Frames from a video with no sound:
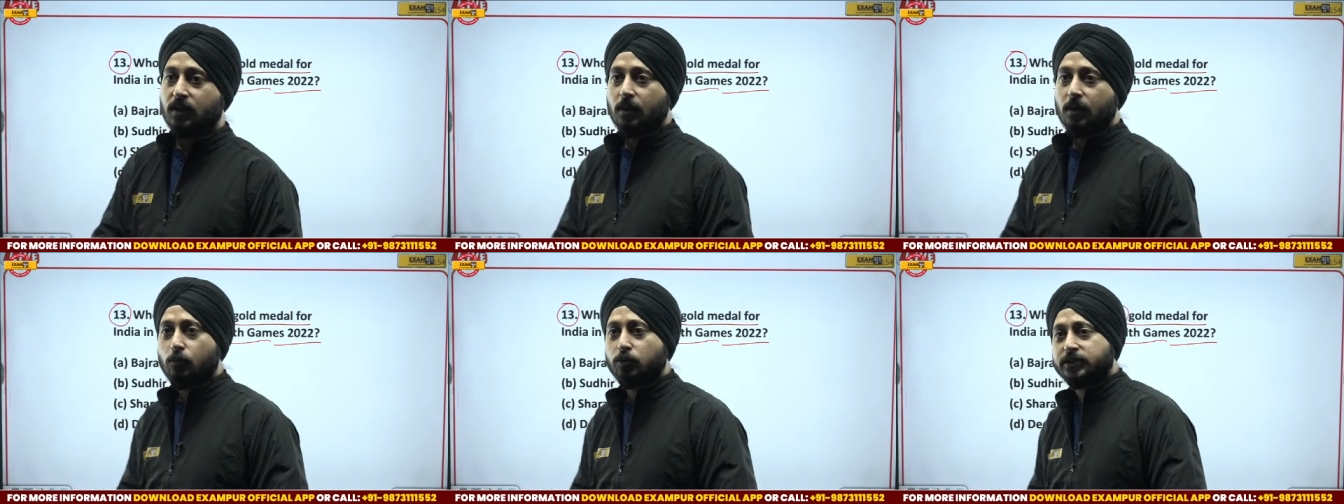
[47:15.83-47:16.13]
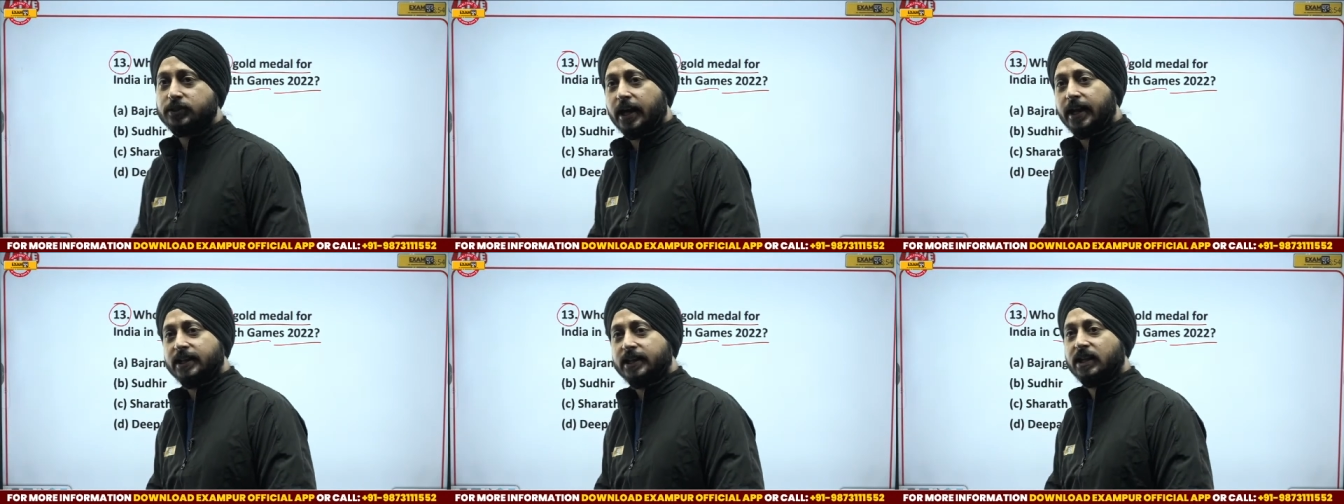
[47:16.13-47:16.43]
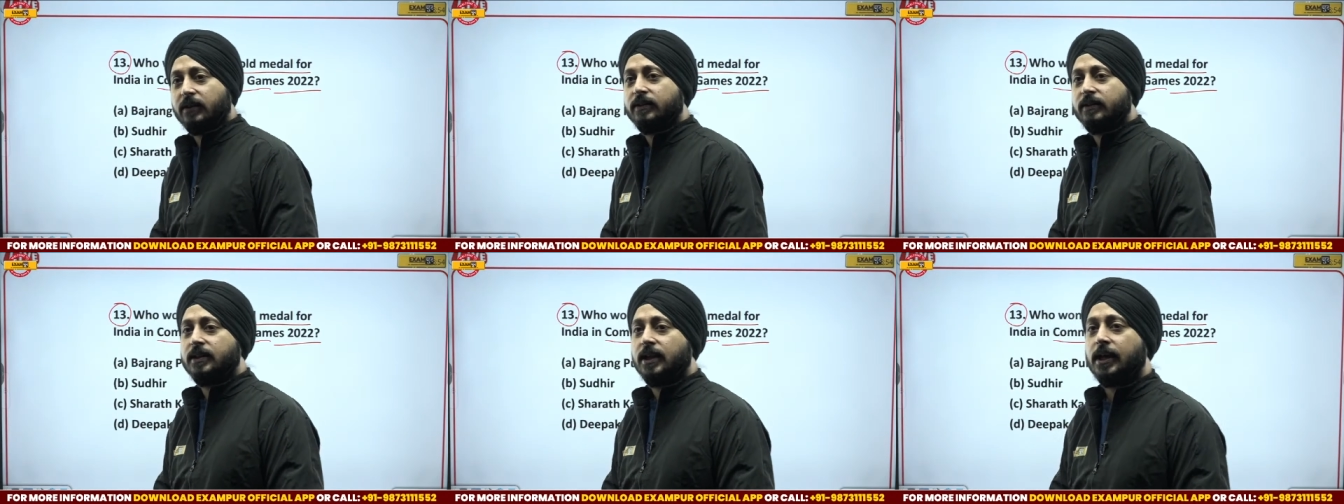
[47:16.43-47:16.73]
Muskan has
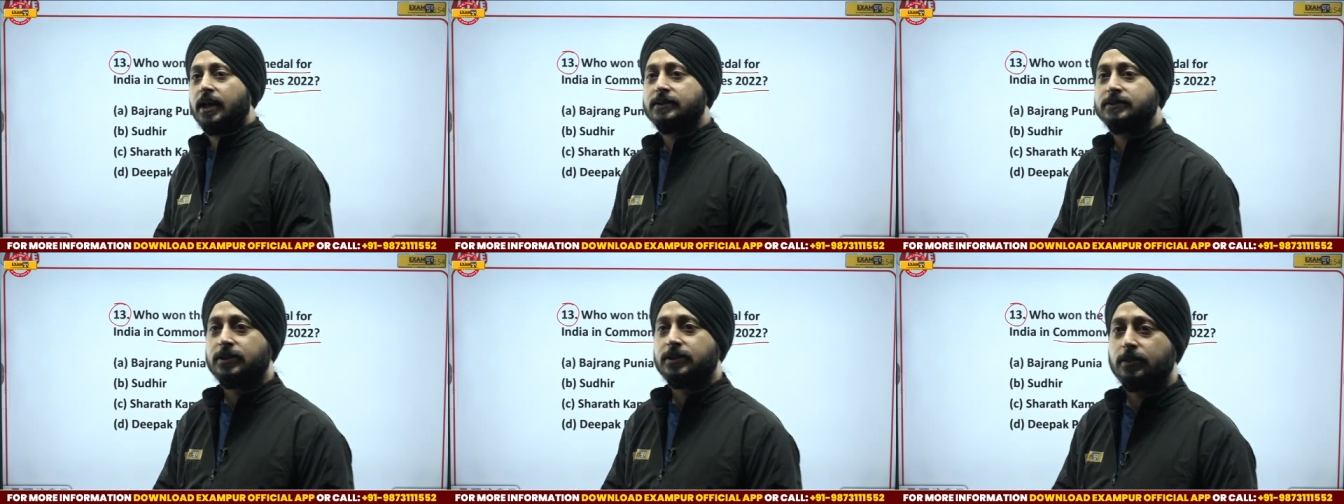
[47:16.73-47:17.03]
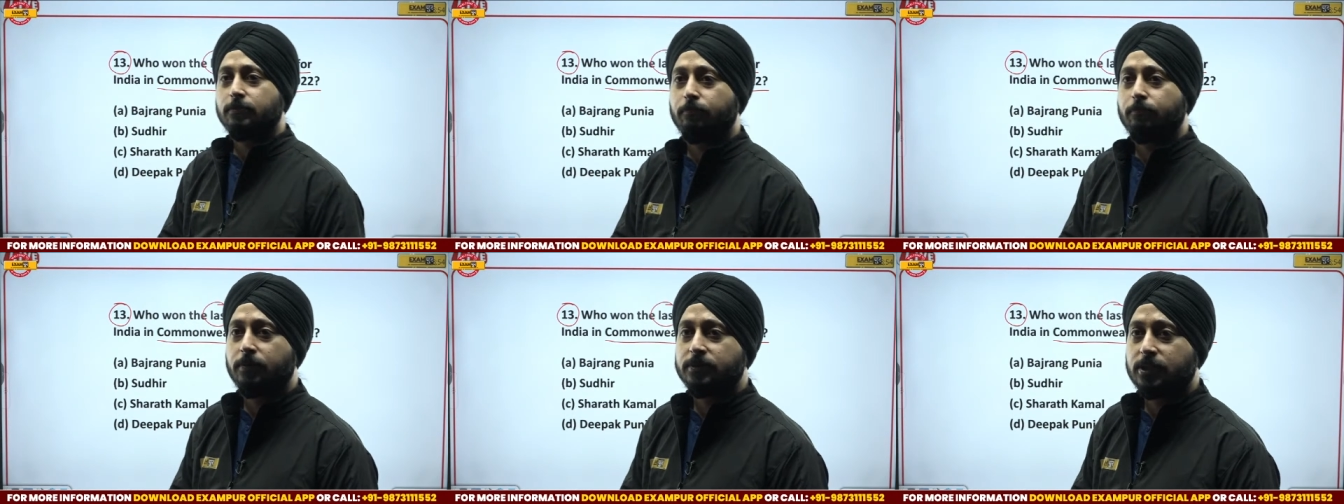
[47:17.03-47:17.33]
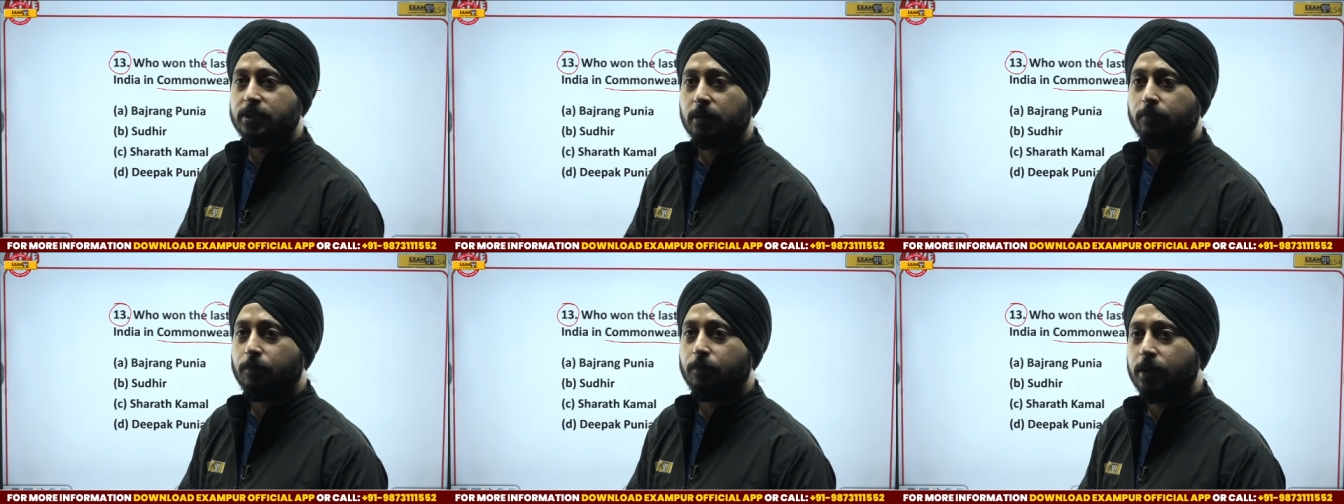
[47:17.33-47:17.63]
given the answer,
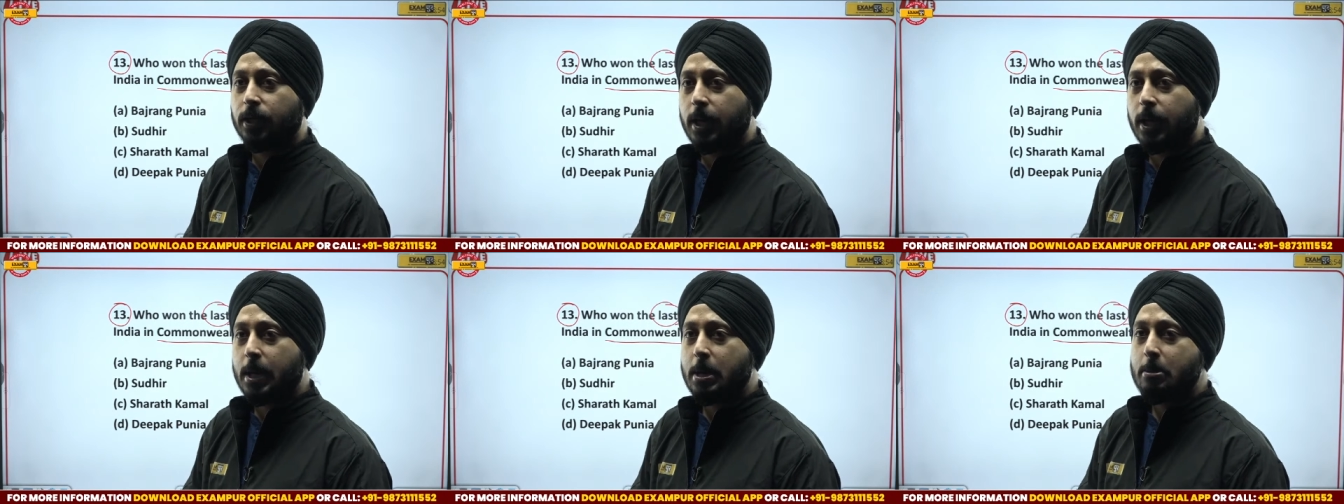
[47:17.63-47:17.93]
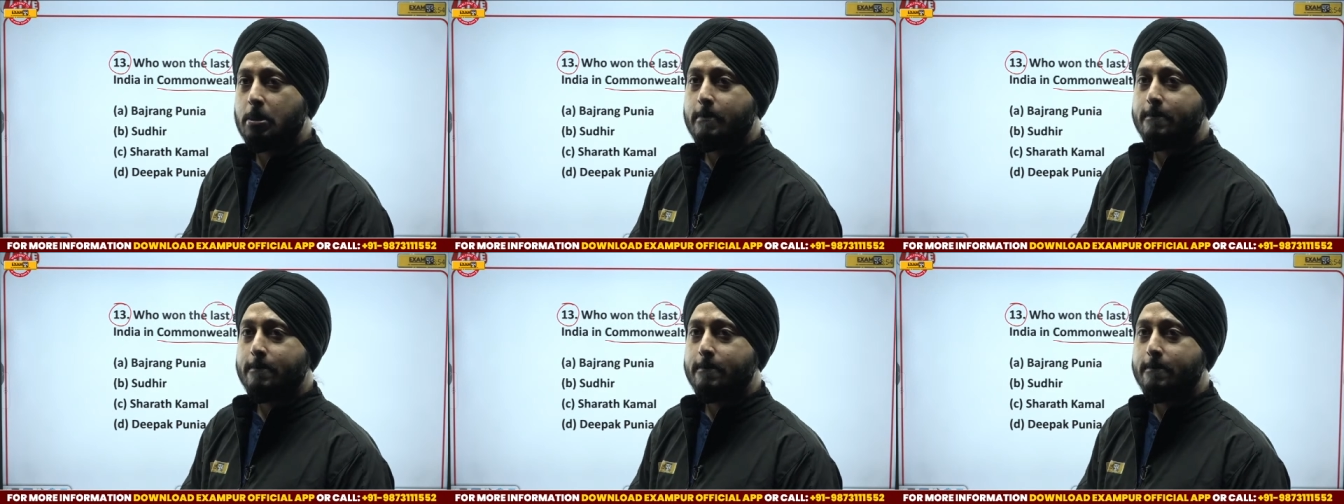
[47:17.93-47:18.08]
Bajrang Punia.